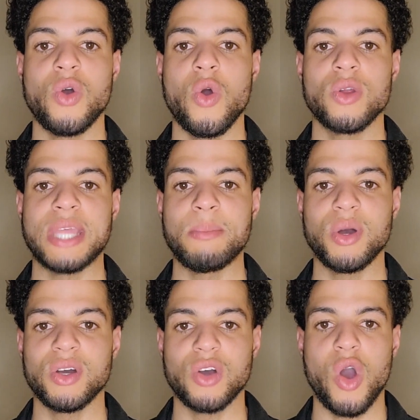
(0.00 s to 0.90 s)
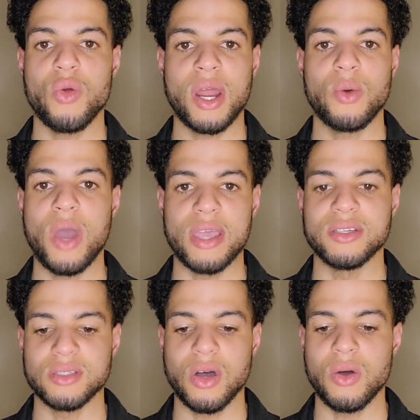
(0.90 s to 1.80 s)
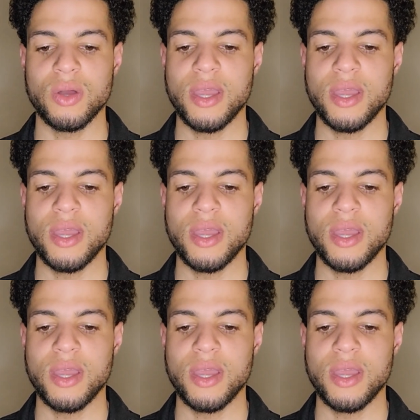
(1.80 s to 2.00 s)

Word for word: or they book a call right away. So,